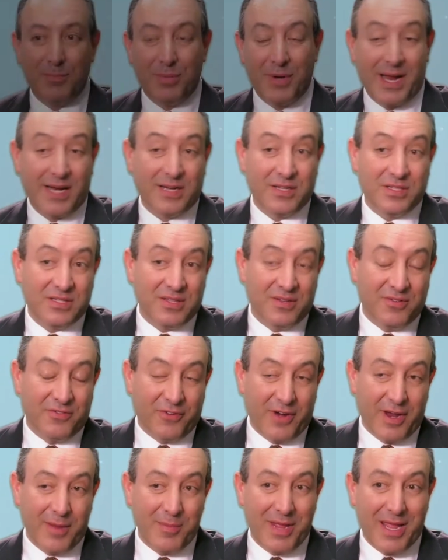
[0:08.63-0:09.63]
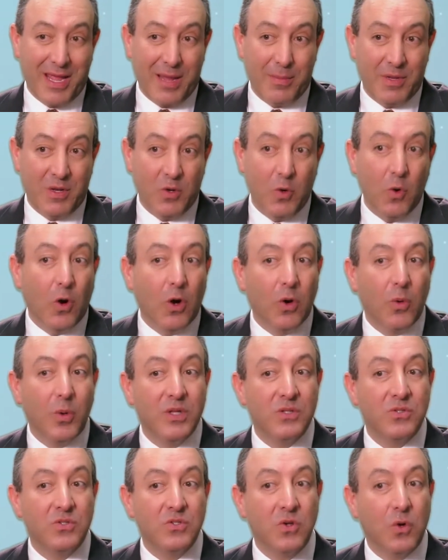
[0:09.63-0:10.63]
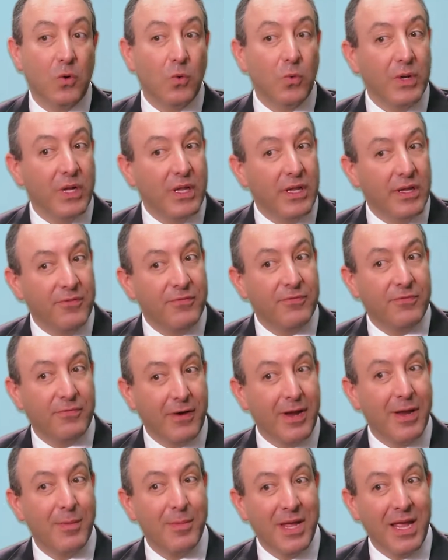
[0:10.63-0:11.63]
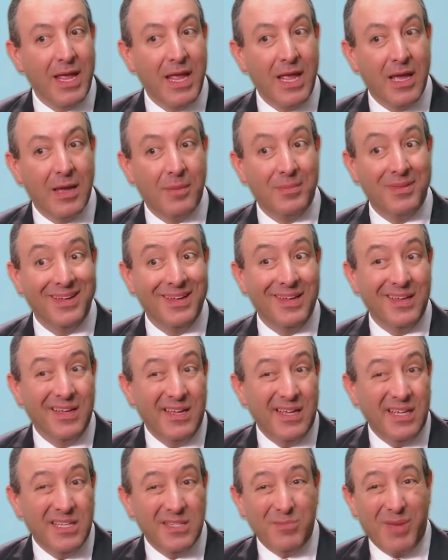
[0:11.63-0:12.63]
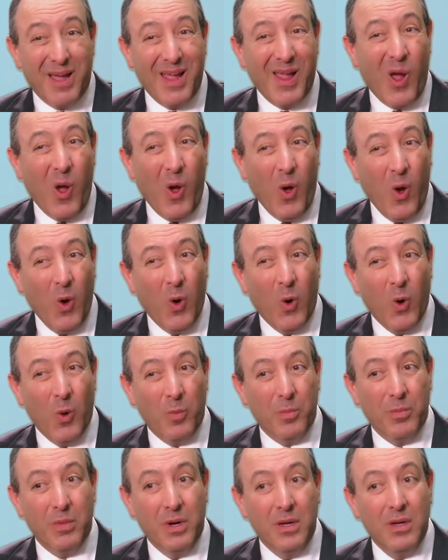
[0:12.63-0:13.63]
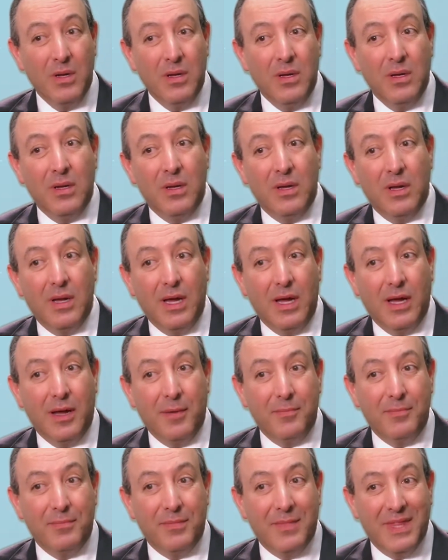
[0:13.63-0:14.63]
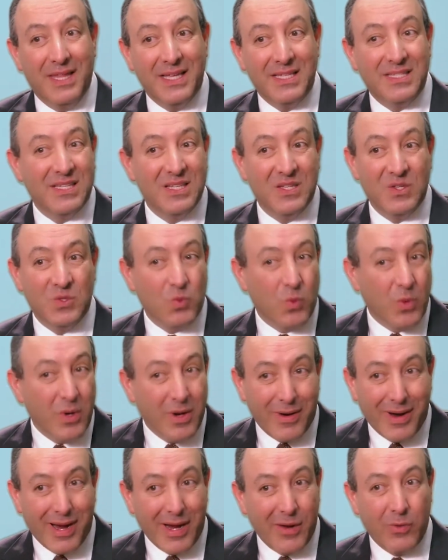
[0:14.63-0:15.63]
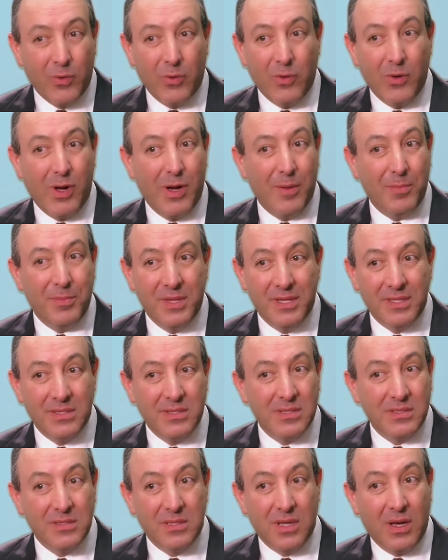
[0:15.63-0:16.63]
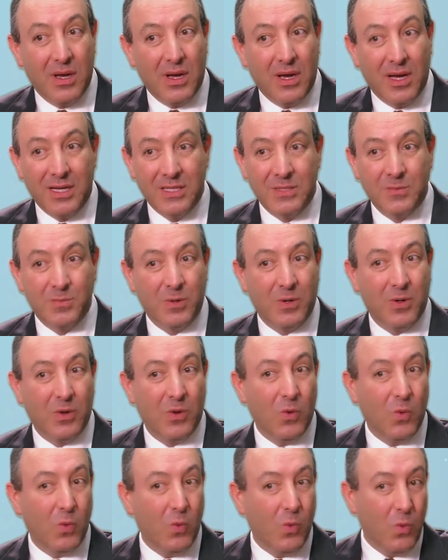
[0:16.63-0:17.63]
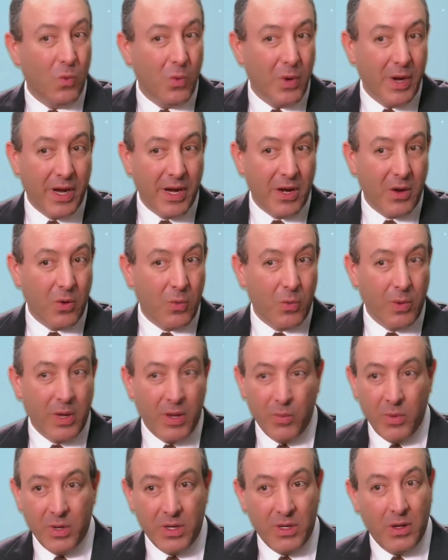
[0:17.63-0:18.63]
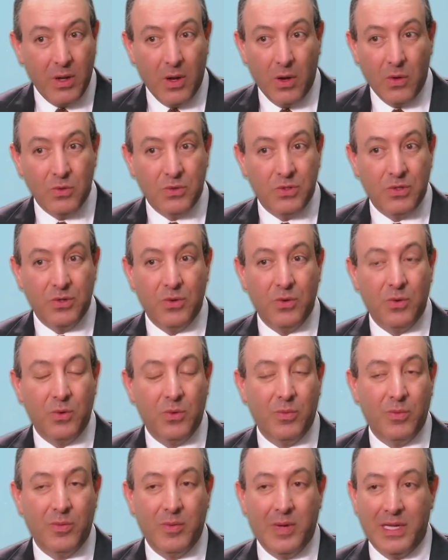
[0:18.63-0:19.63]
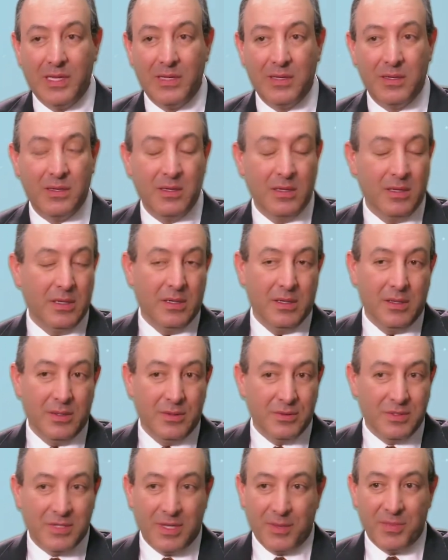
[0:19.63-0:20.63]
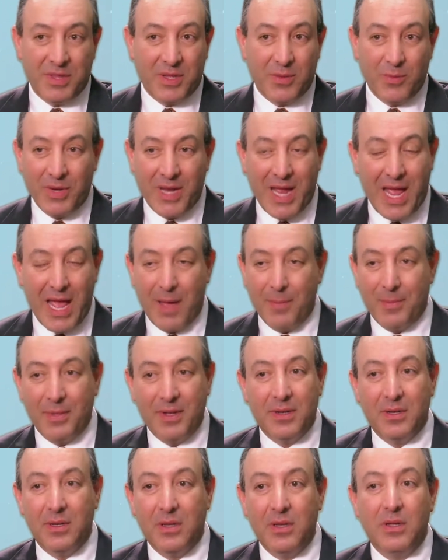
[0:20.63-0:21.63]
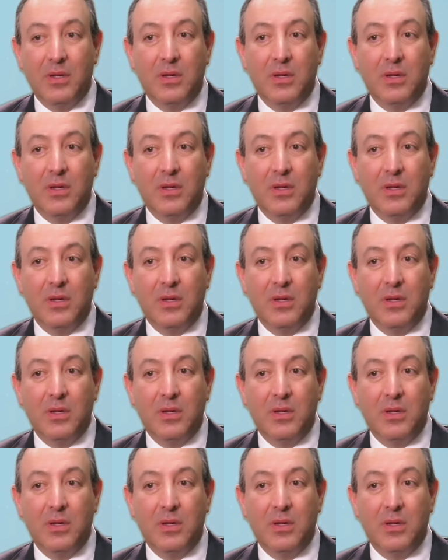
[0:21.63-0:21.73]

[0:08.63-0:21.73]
practice in Framingham and Norwood, so really Framingham is my home. Um, this is where I grew up. This is the hospital where we would go to when something would happen.